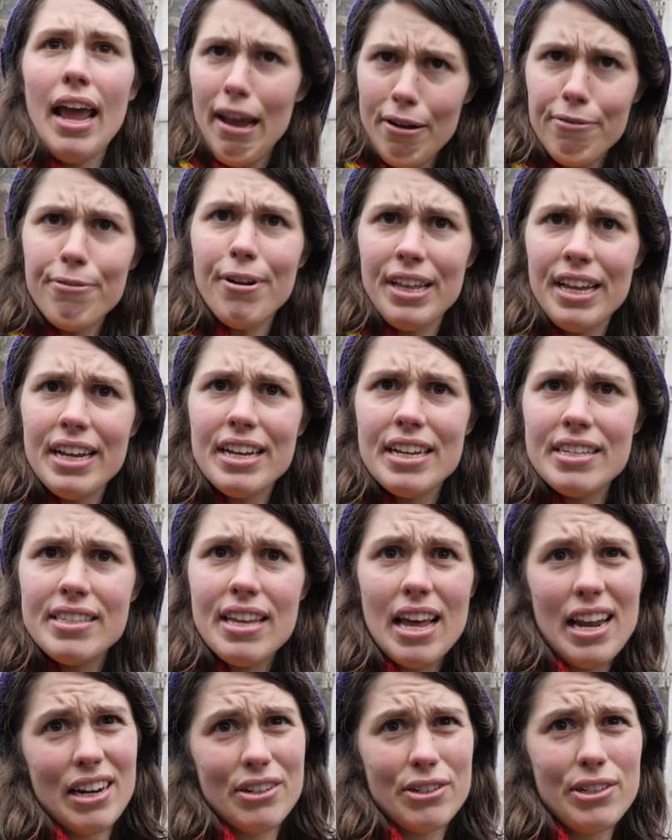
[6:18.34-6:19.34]
it really is,
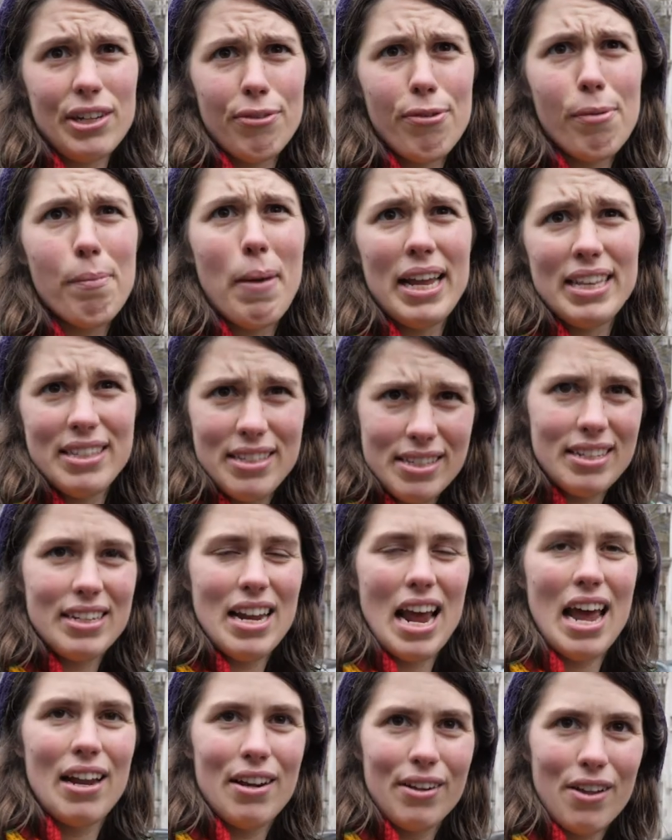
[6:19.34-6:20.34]
and actually remains
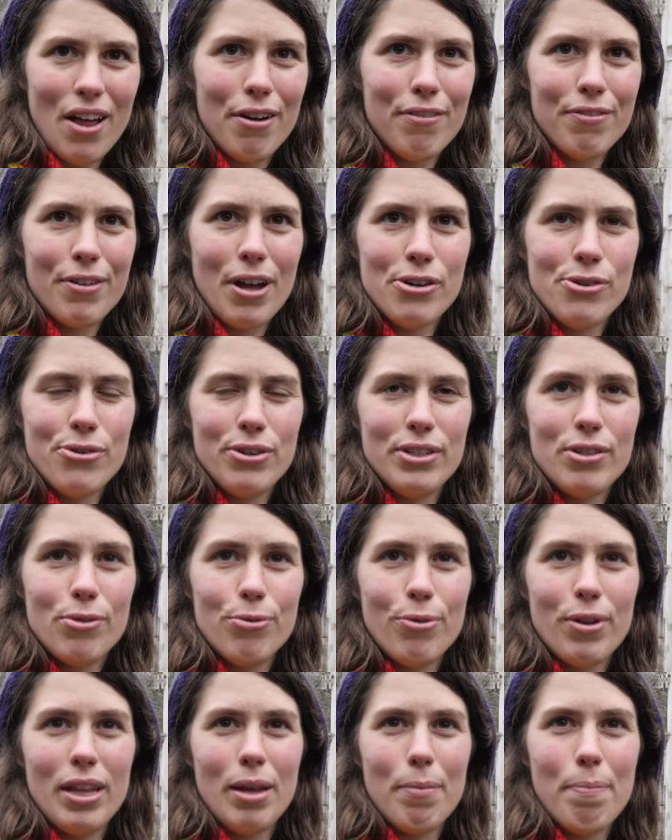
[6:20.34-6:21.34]
today in a lot of countries,
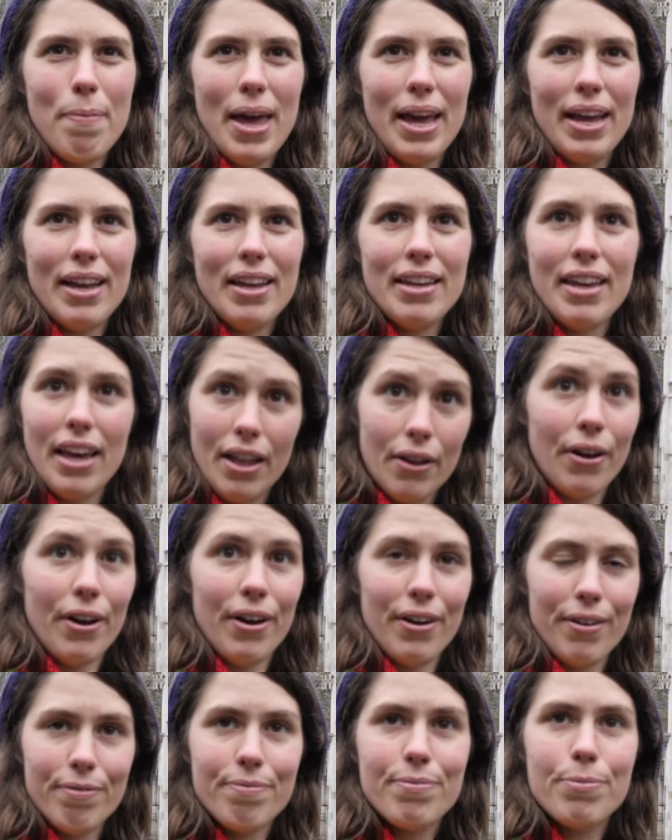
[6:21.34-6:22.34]
a really big killer
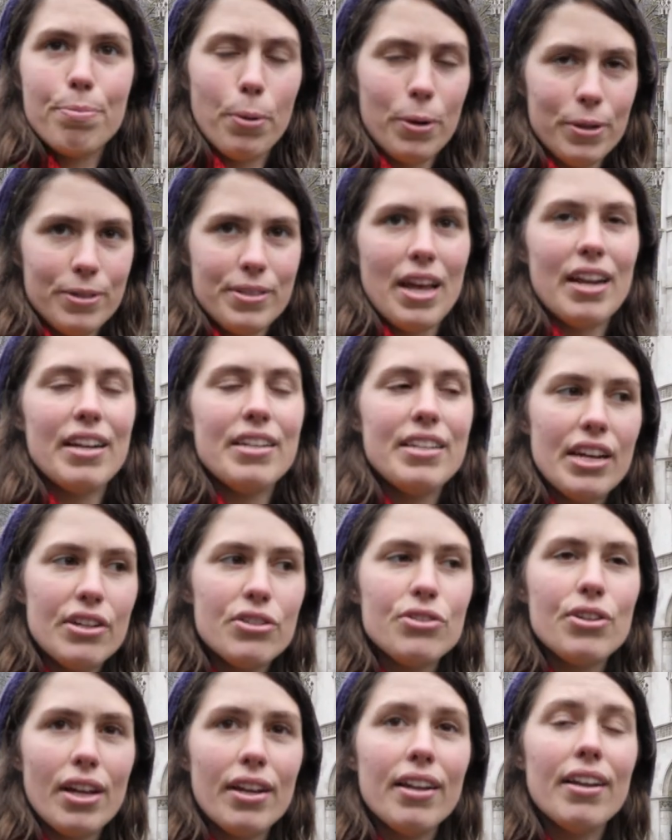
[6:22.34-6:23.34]
for
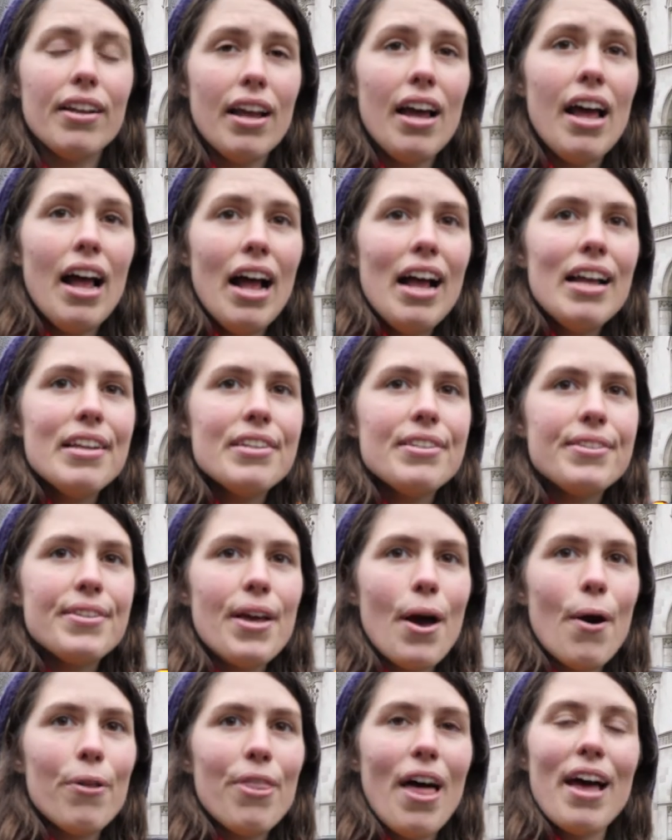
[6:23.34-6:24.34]
sanitation.
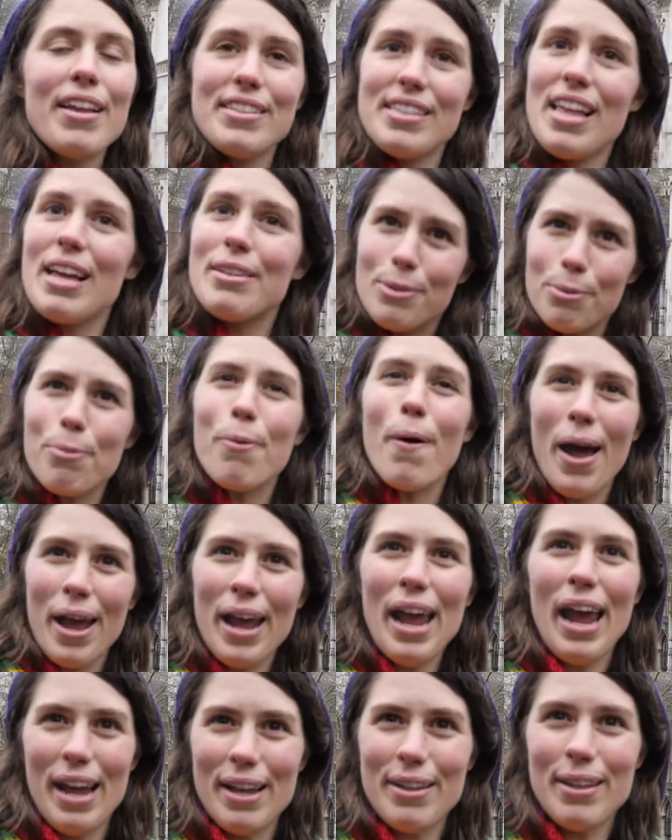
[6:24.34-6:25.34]
So that, that's
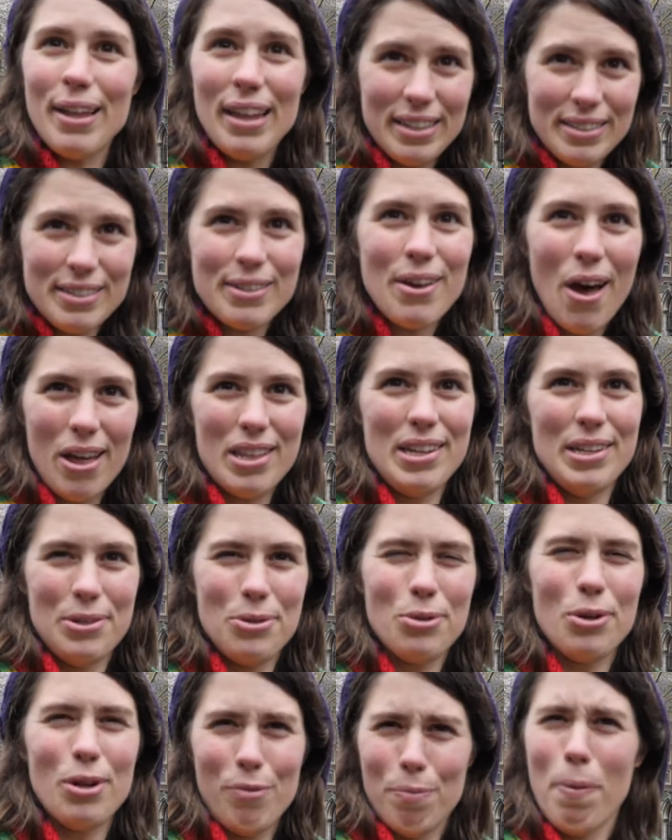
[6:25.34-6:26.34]
why England got this
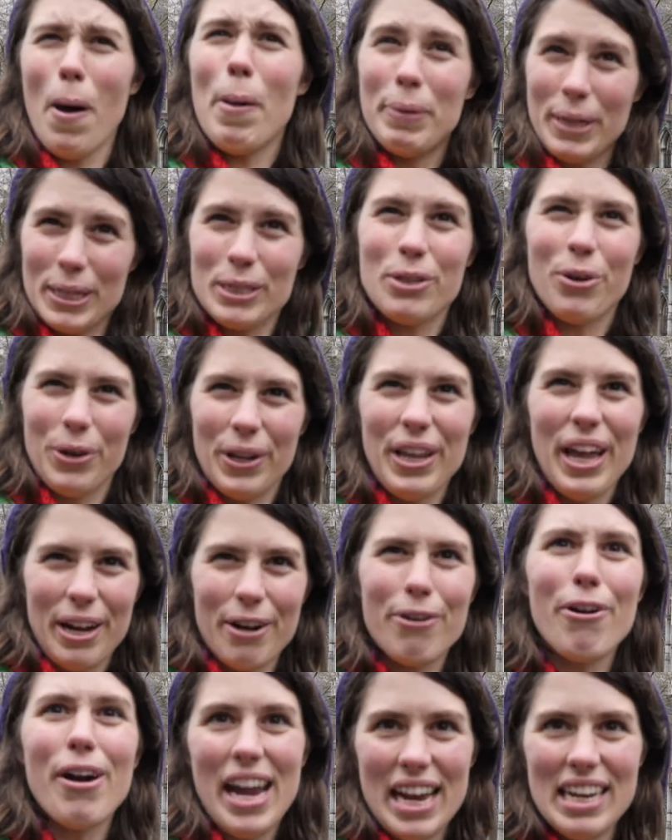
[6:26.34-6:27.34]
sort of public toilet
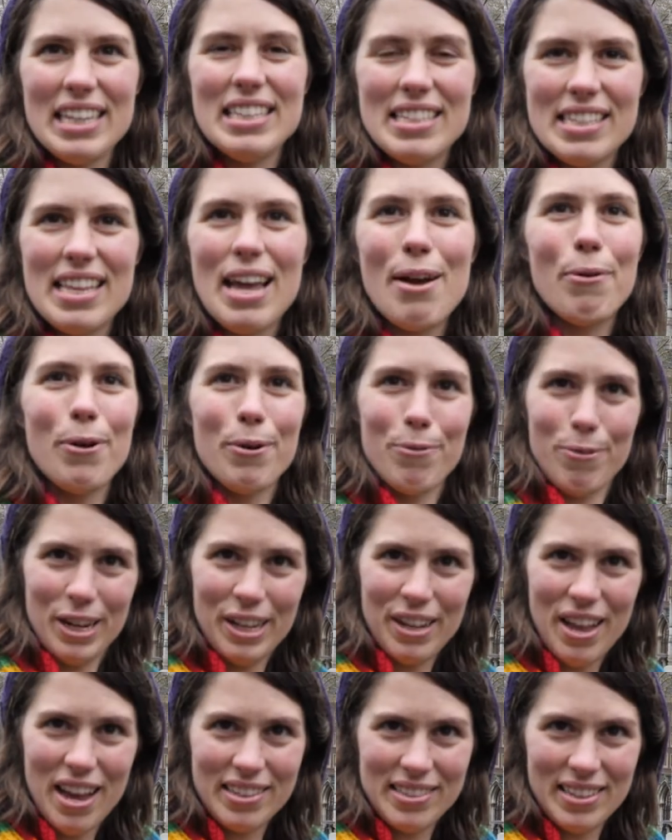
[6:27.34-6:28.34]
craze. They were
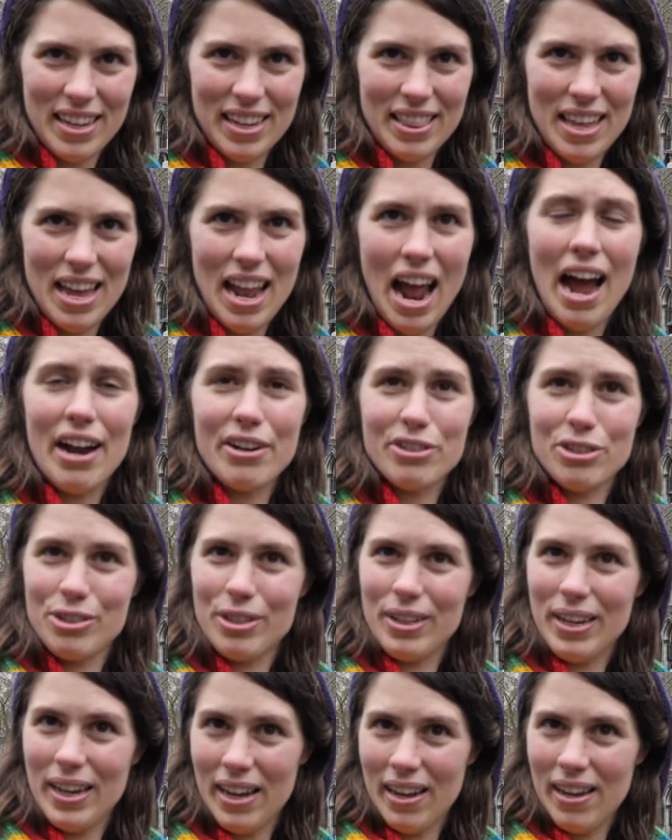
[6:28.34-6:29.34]
realizing that
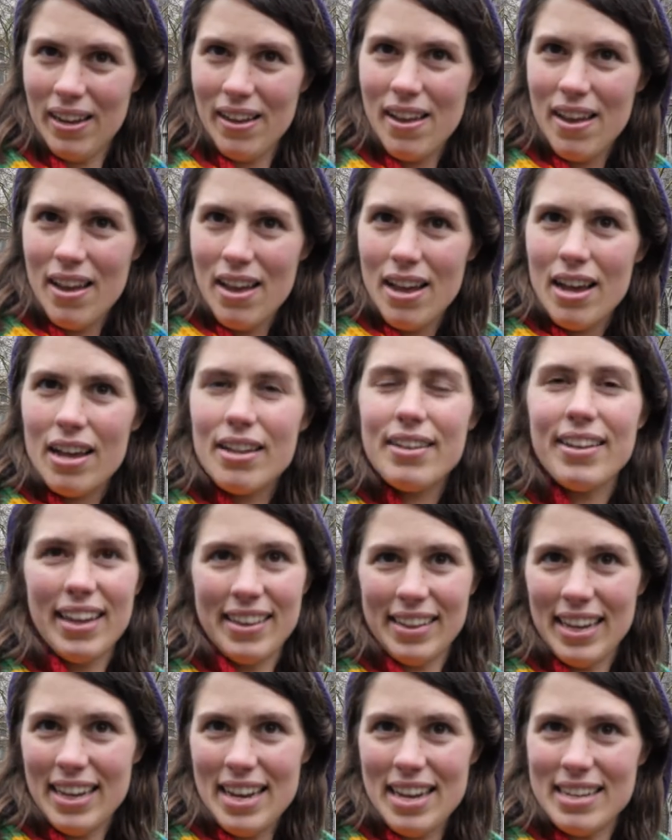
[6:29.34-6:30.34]
actually
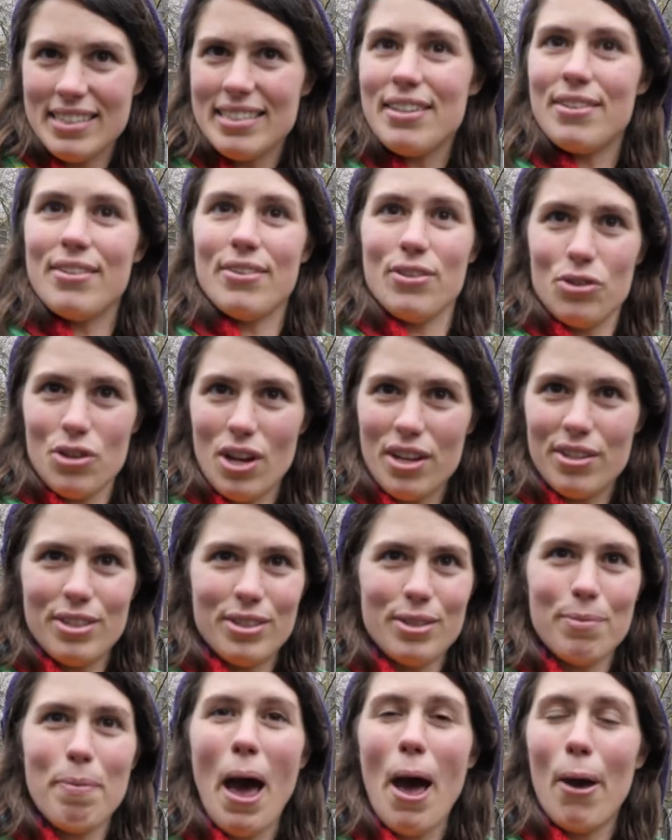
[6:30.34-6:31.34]
cleanliness isn't just
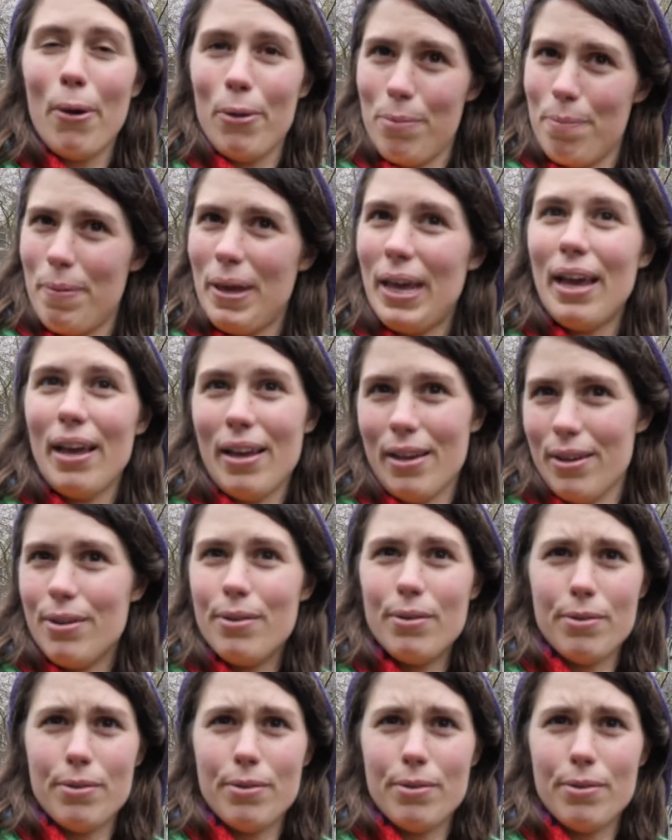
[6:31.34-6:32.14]
about being,